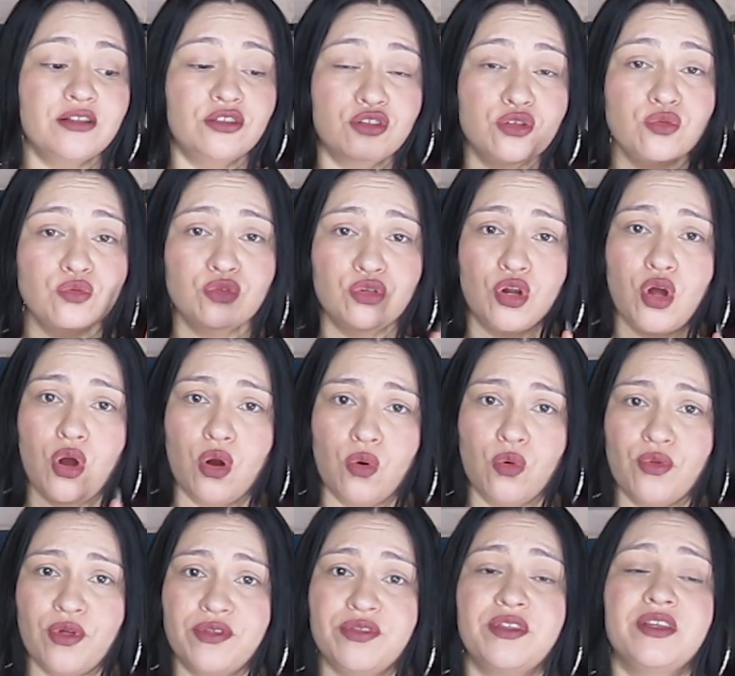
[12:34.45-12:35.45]
do
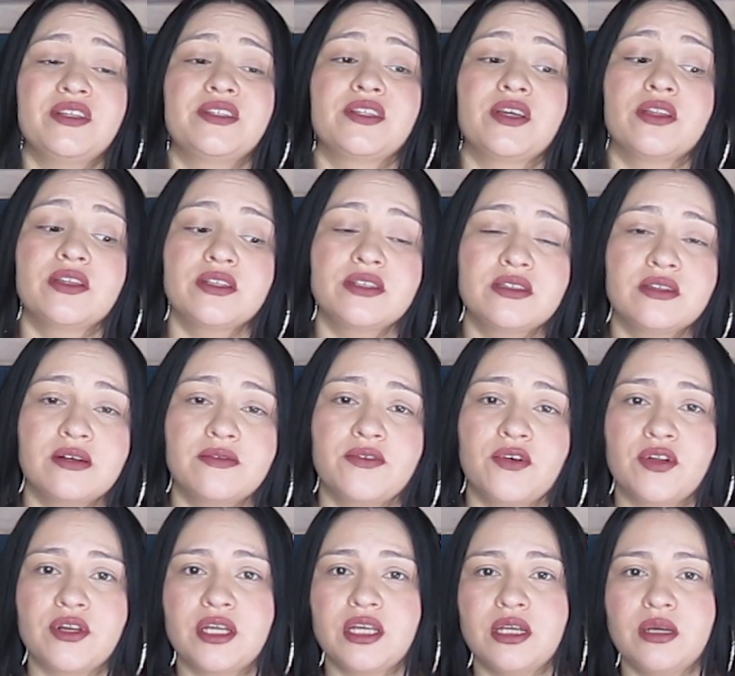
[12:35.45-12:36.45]
know that they sell this stuff
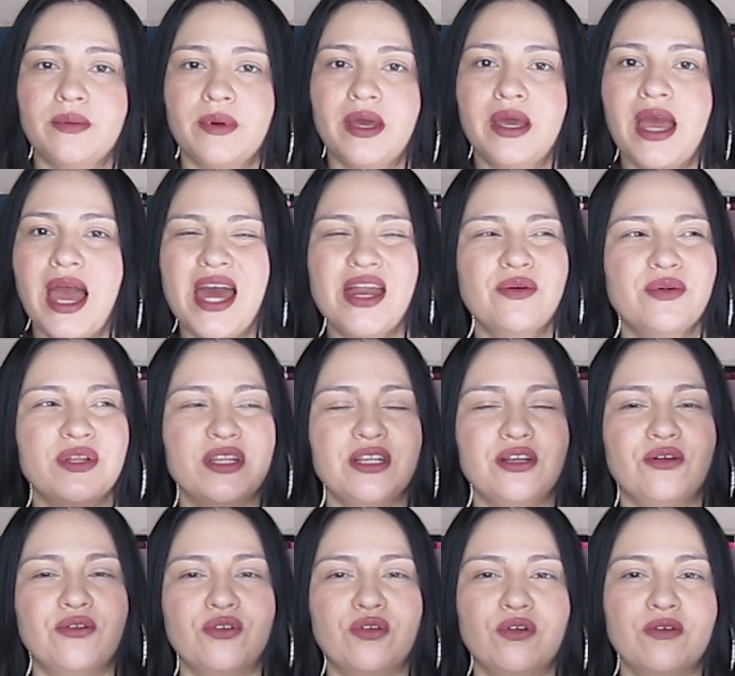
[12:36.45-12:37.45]
on eBay. I really
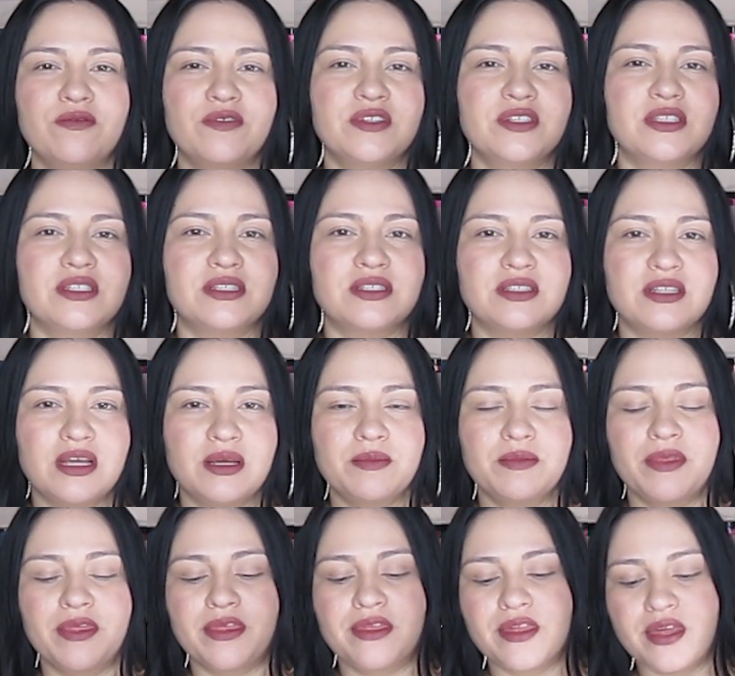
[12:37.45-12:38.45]
don't know if it's the
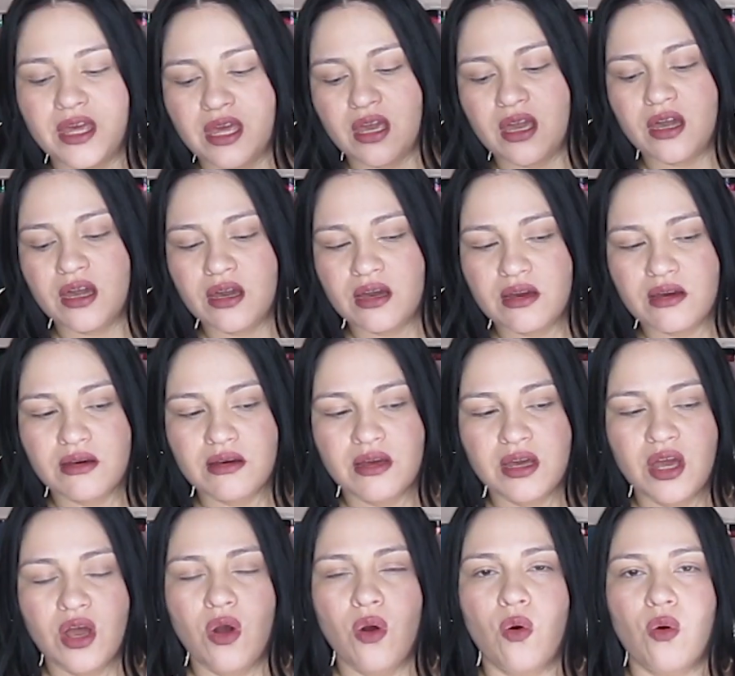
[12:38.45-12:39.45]
same thing
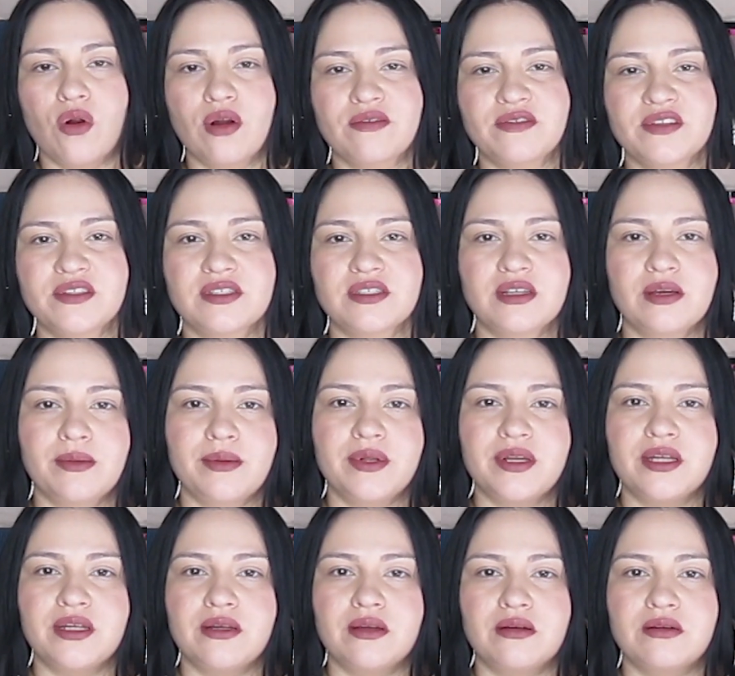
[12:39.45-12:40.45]
or if it's
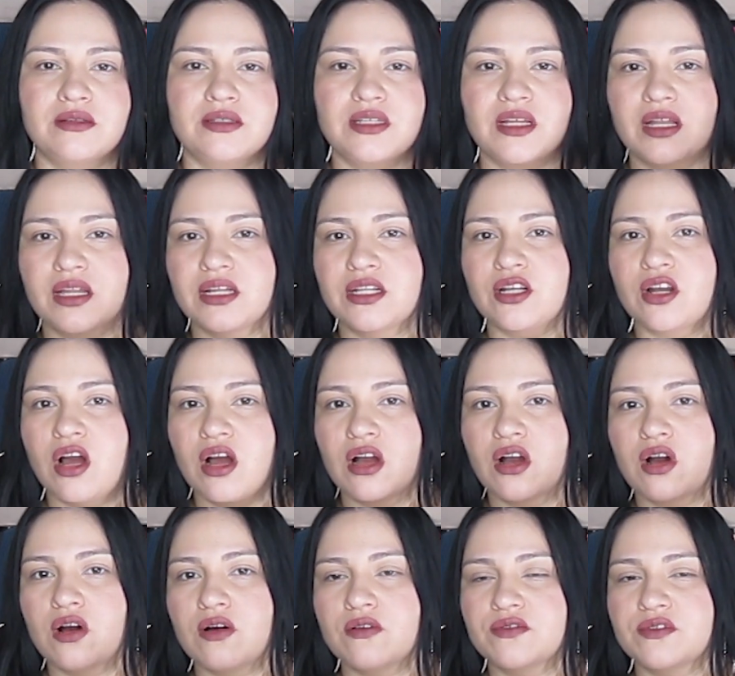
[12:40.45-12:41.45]
somebody selling
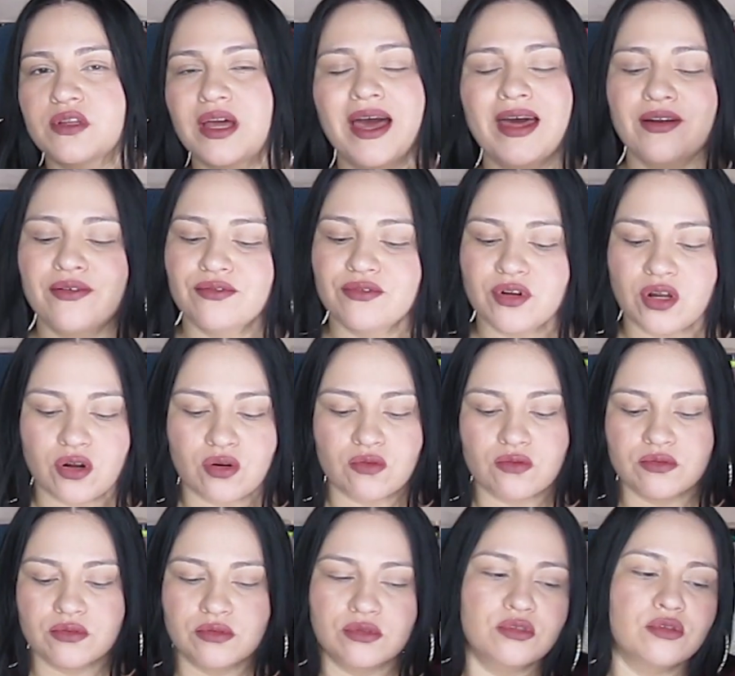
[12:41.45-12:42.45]
knockoffs. I don't
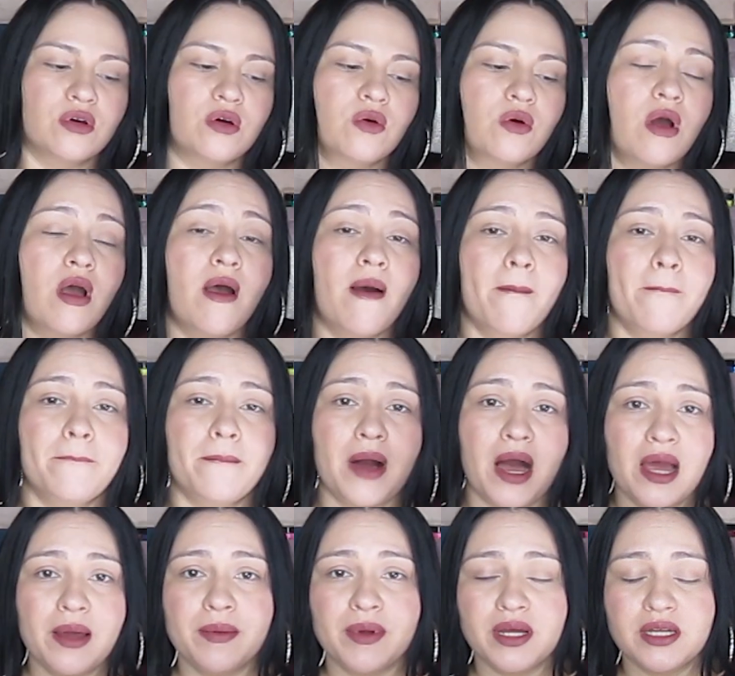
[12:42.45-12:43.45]
know. So
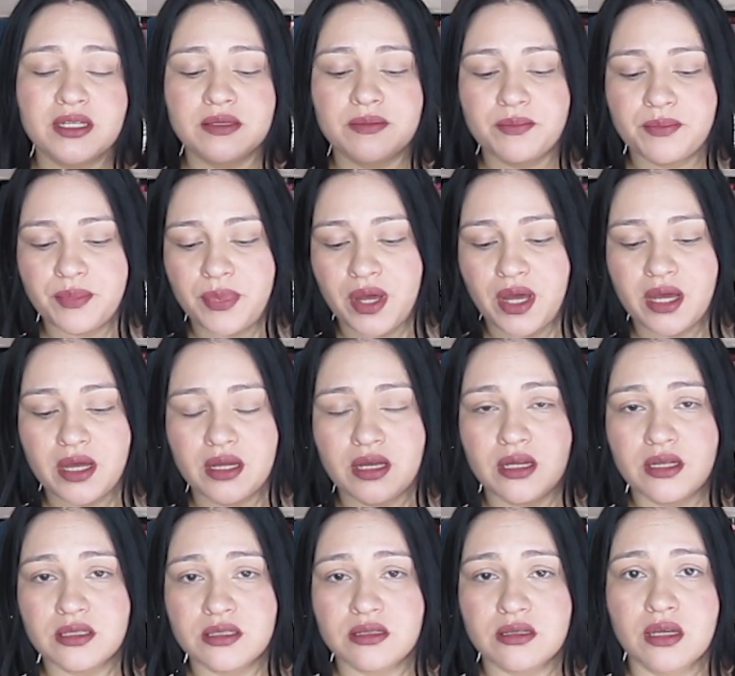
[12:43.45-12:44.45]
my best bet
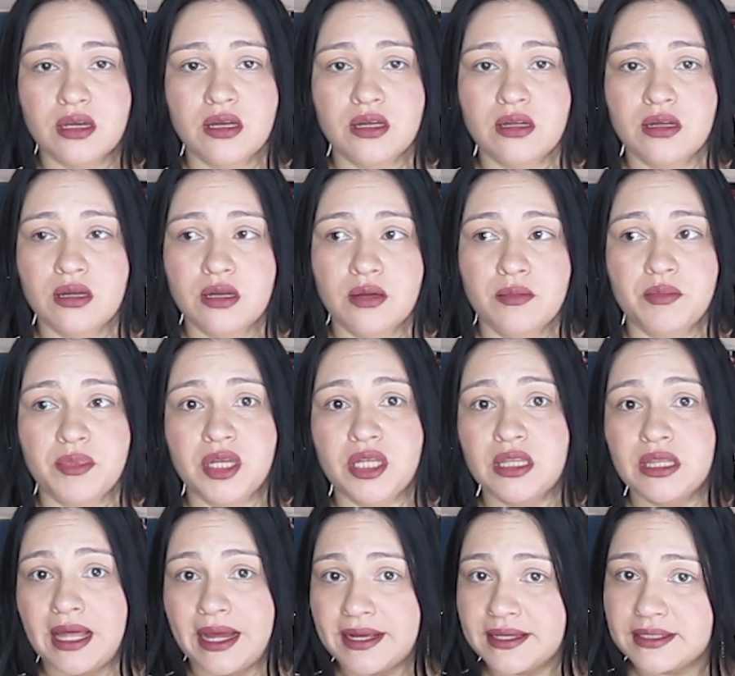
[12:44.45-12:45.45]
is be
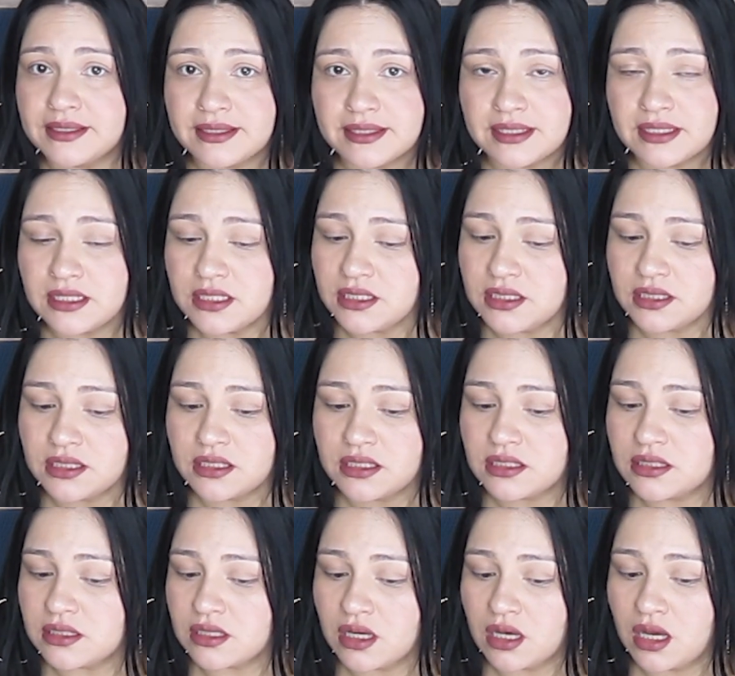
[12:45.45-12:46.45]

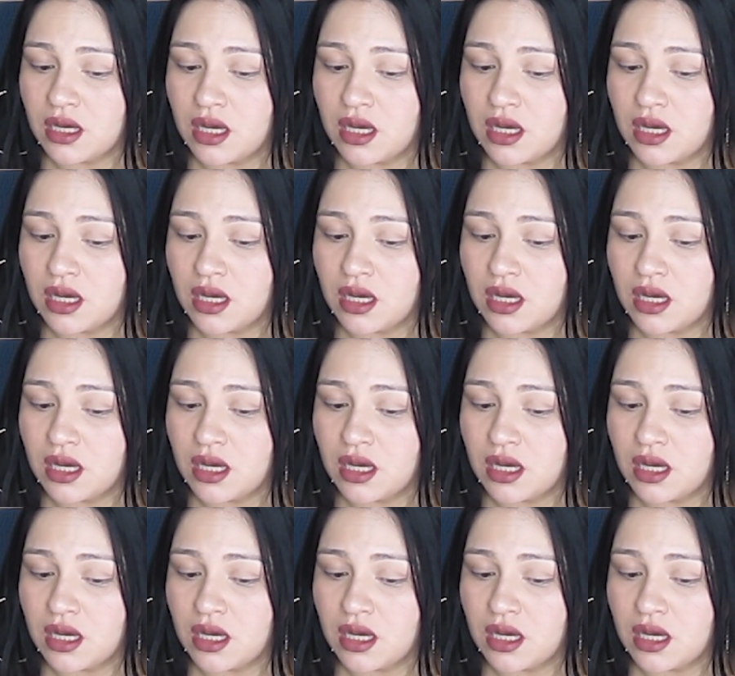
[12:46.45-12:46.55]
licensed,